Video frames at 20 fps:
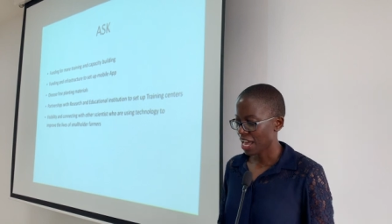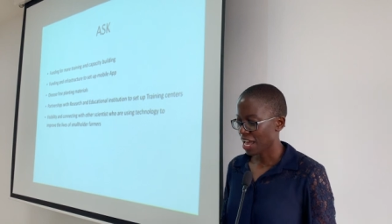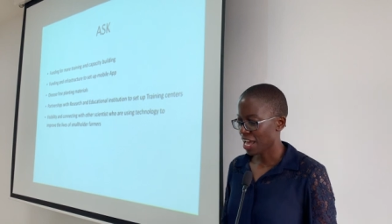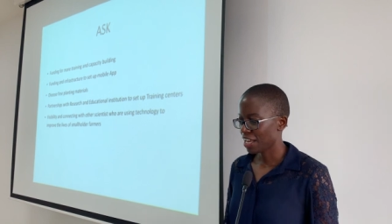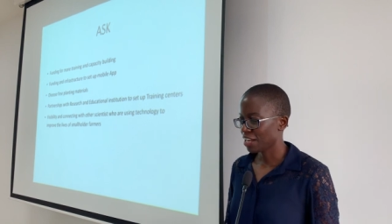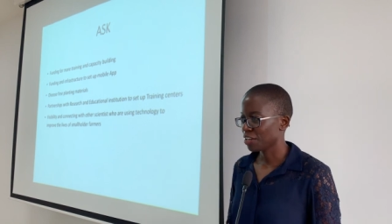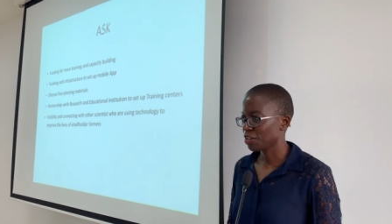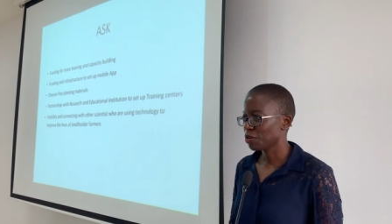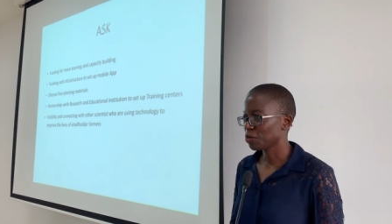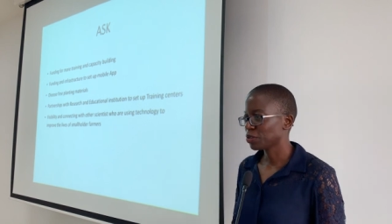
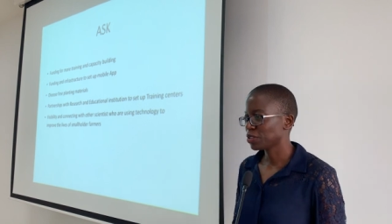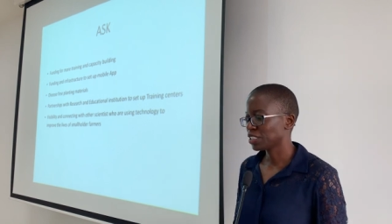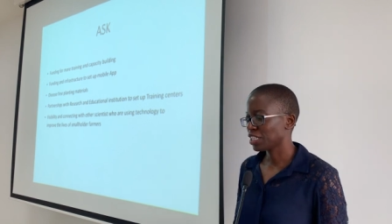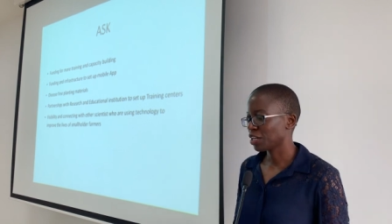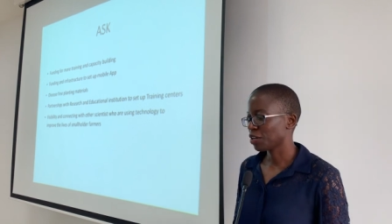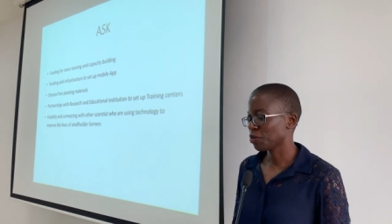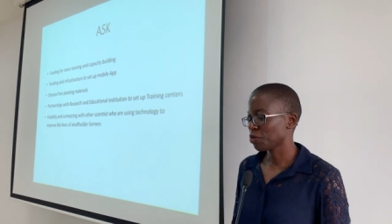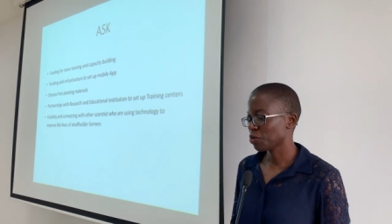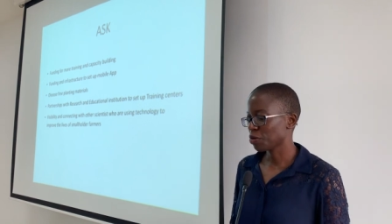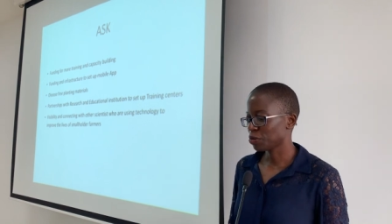and use
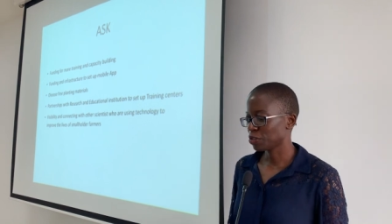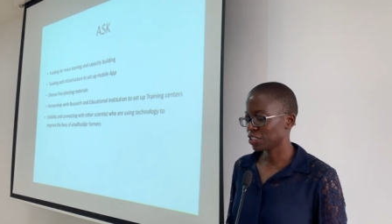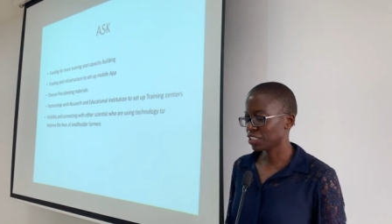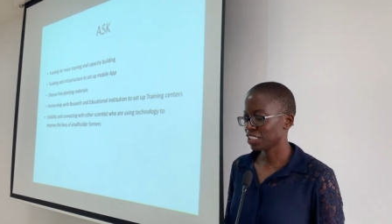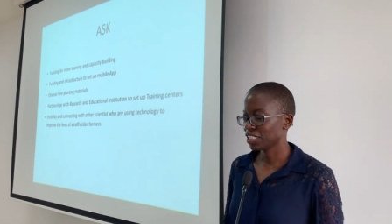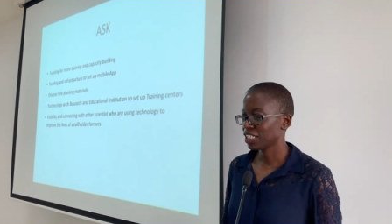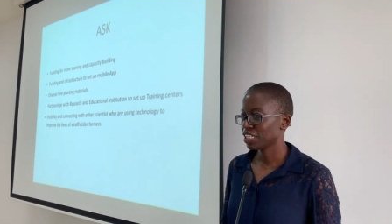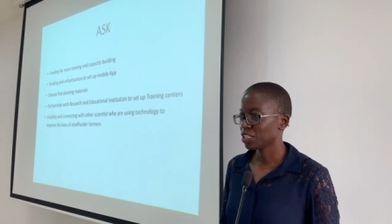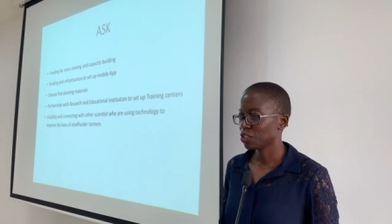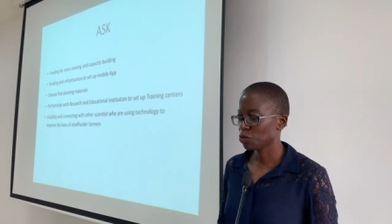
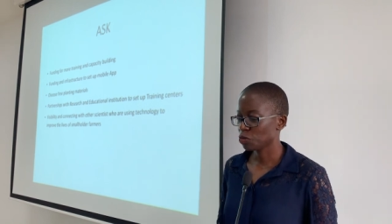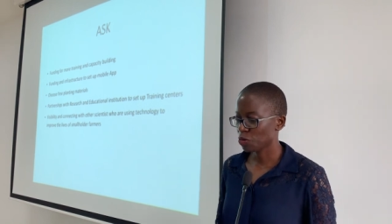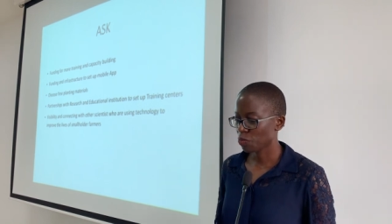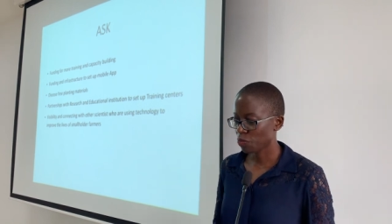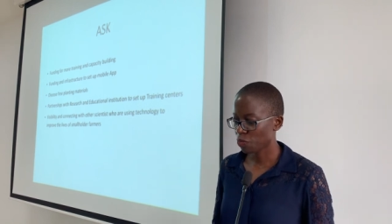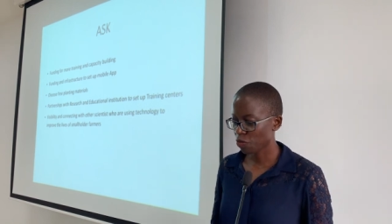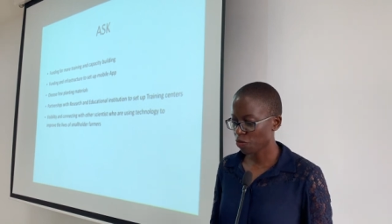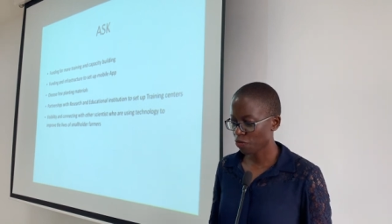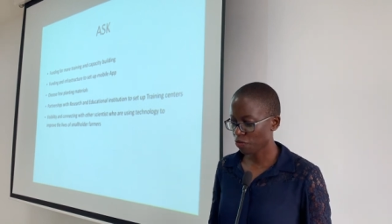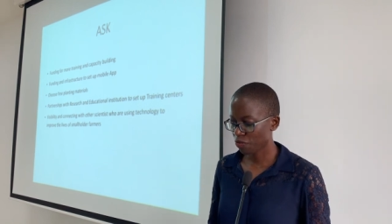technology to
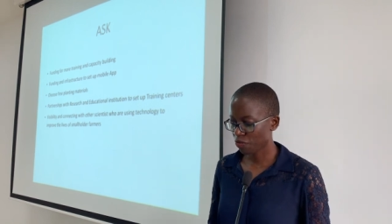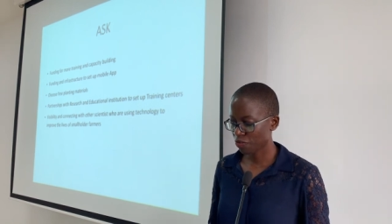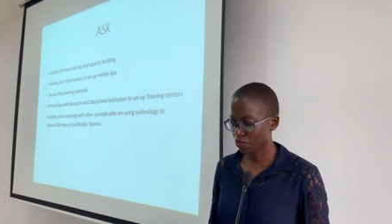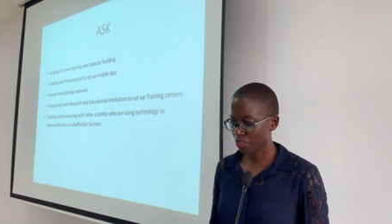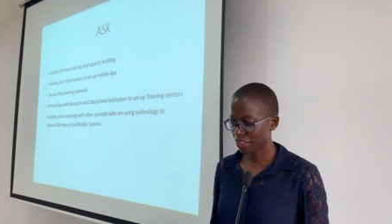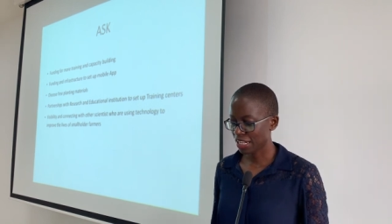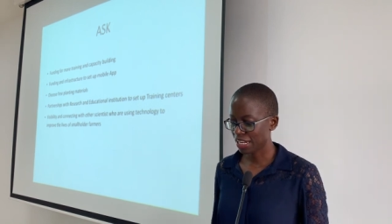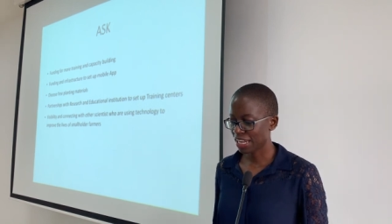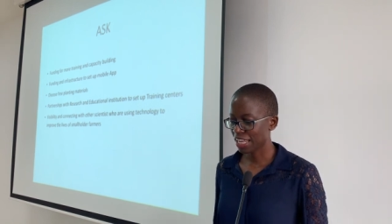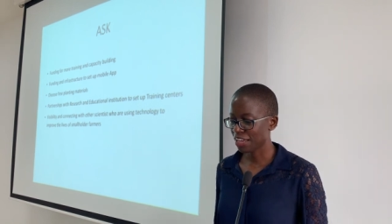improve
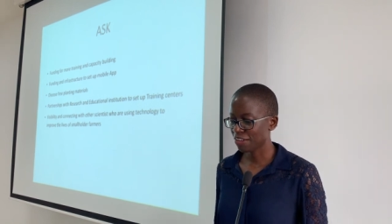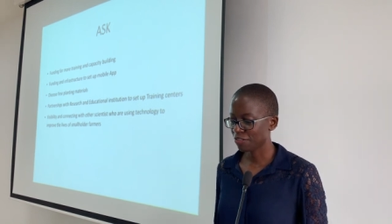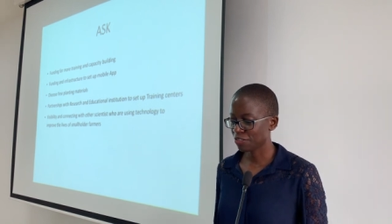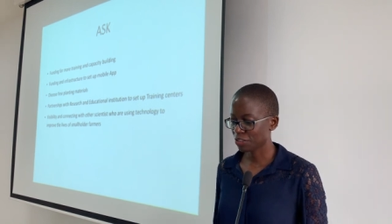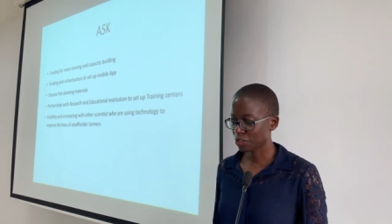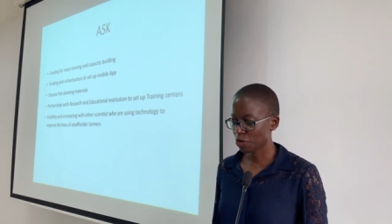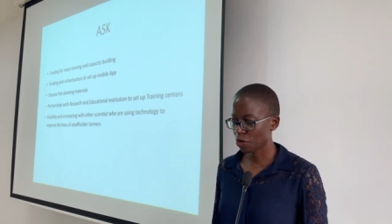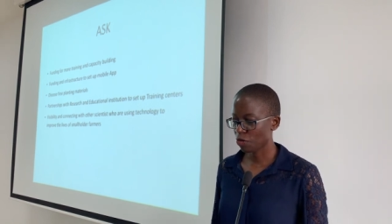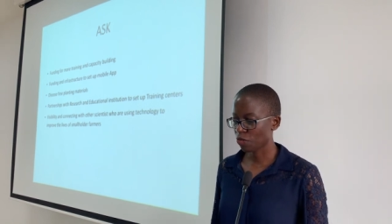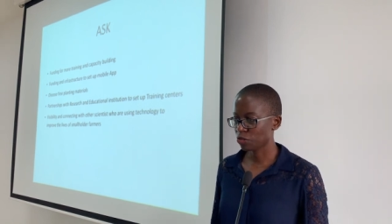the lives
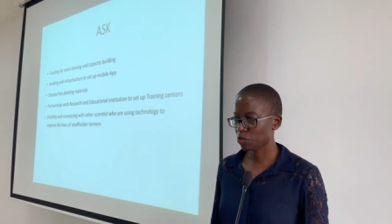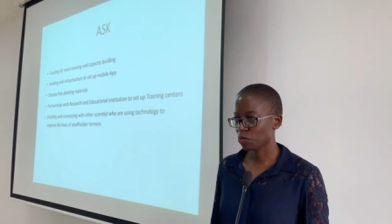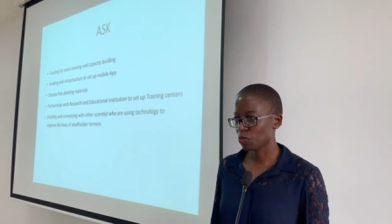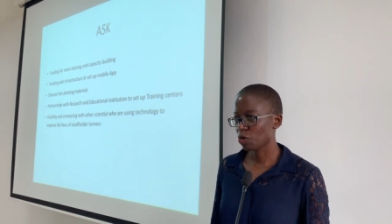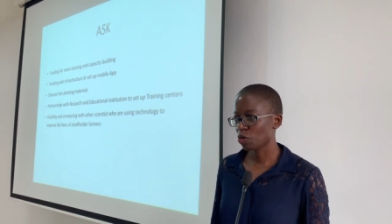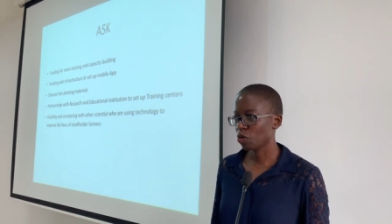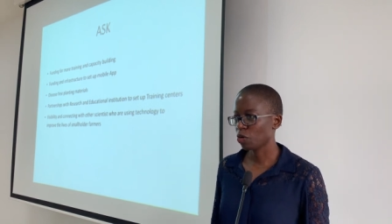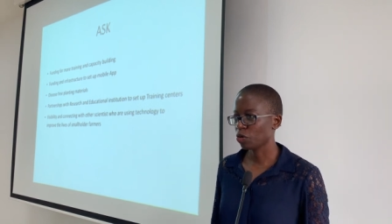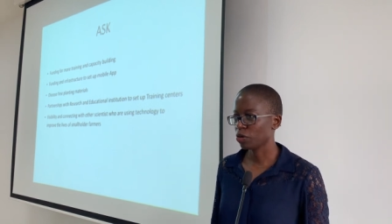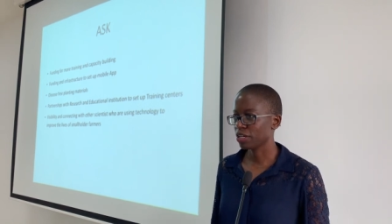of
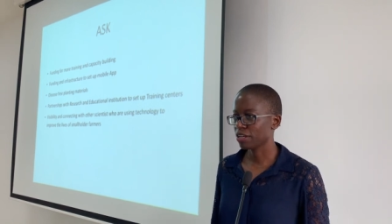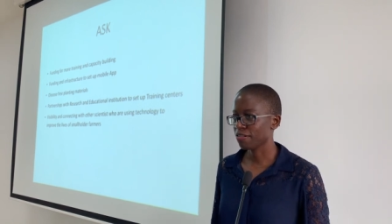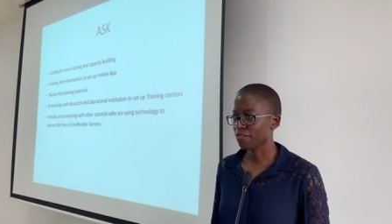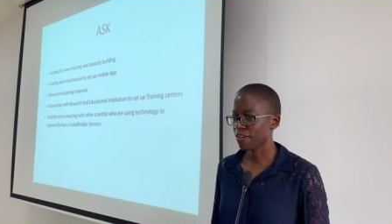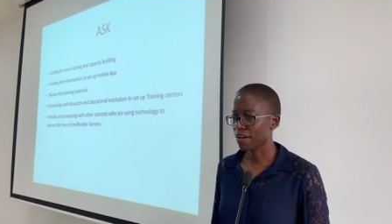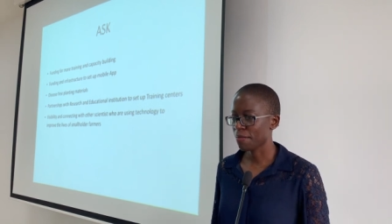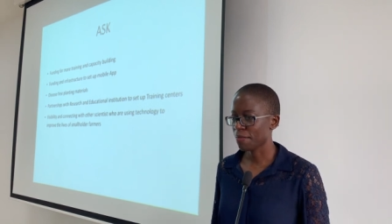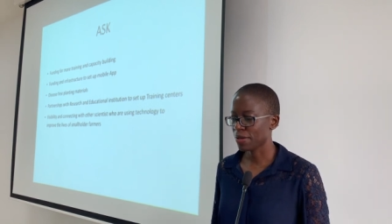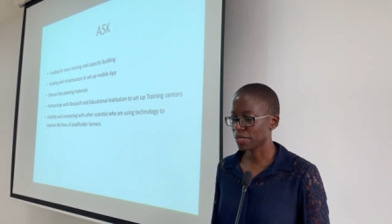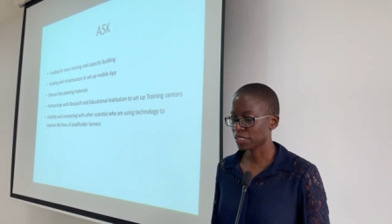smallholder
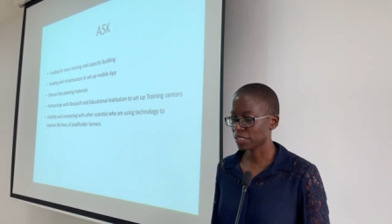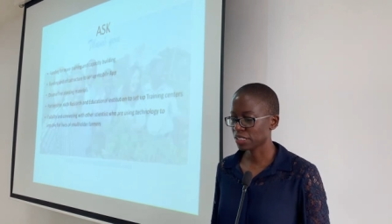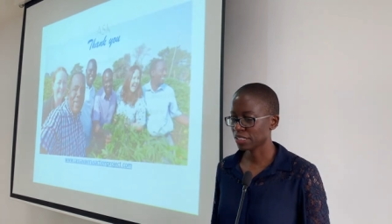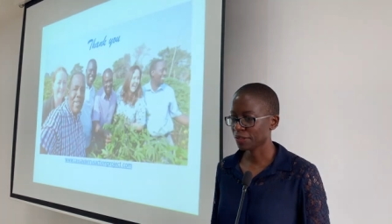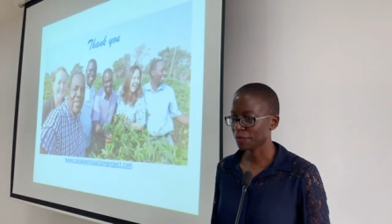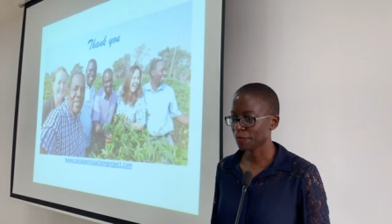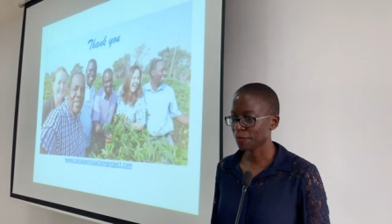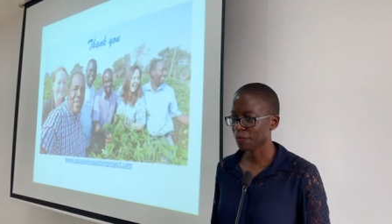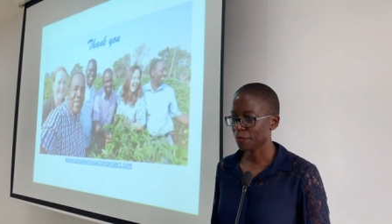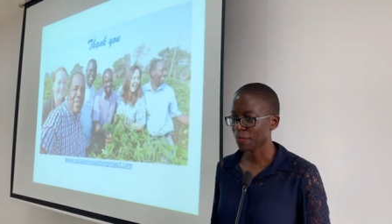farmers.
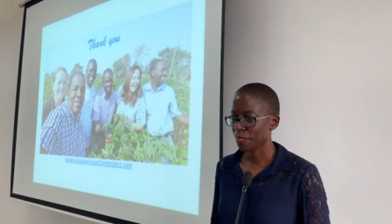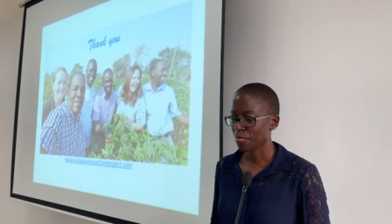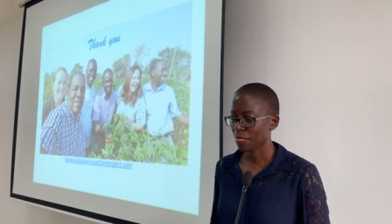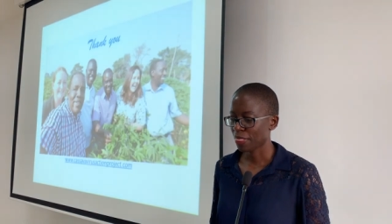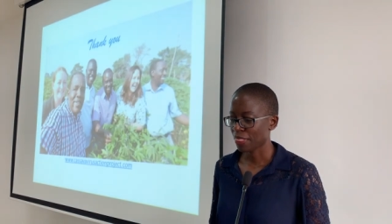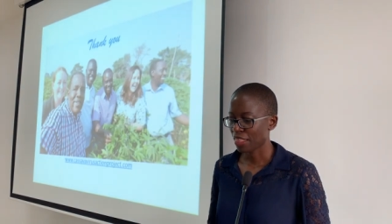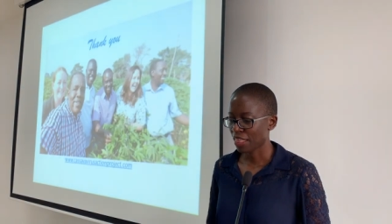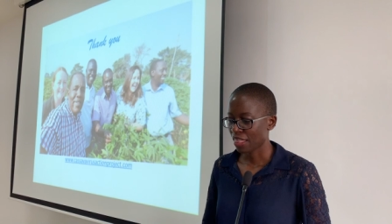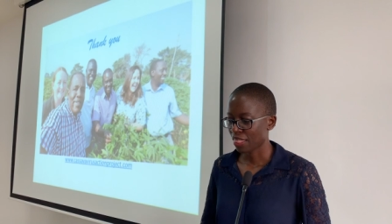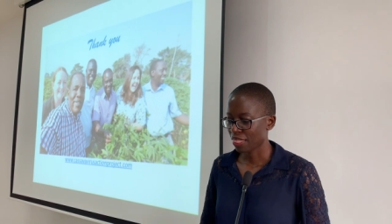
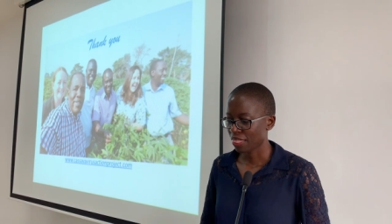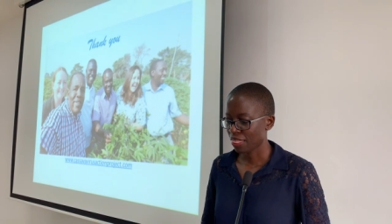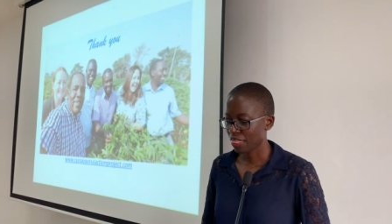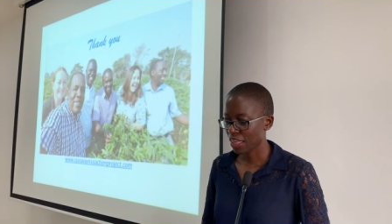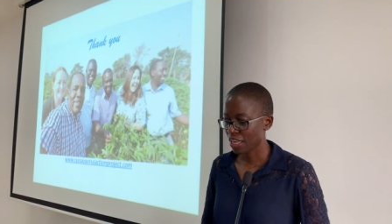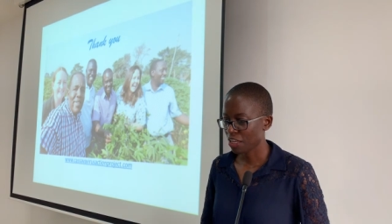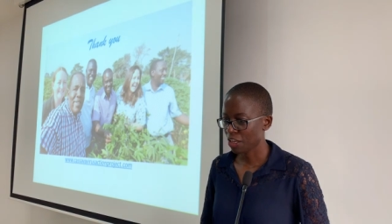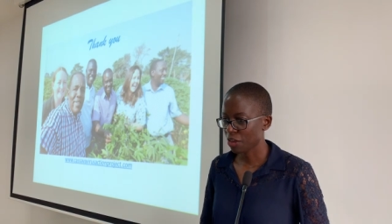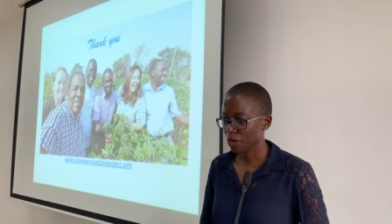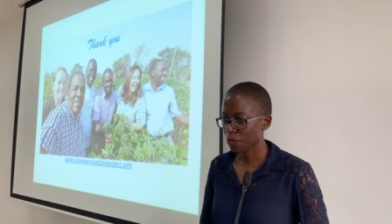
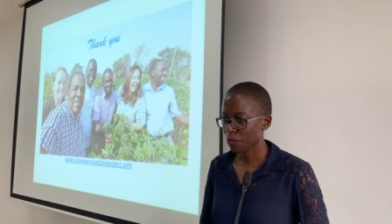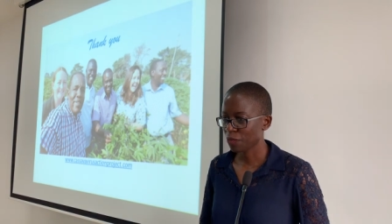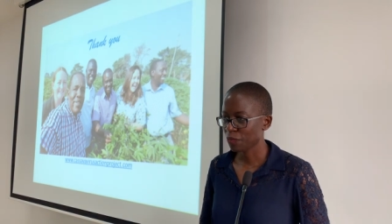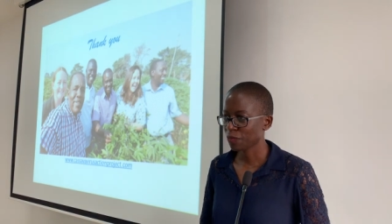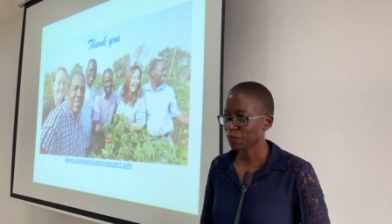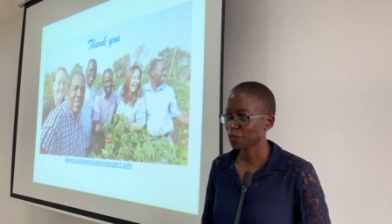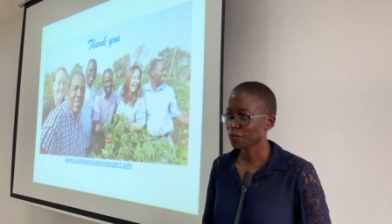Thank you.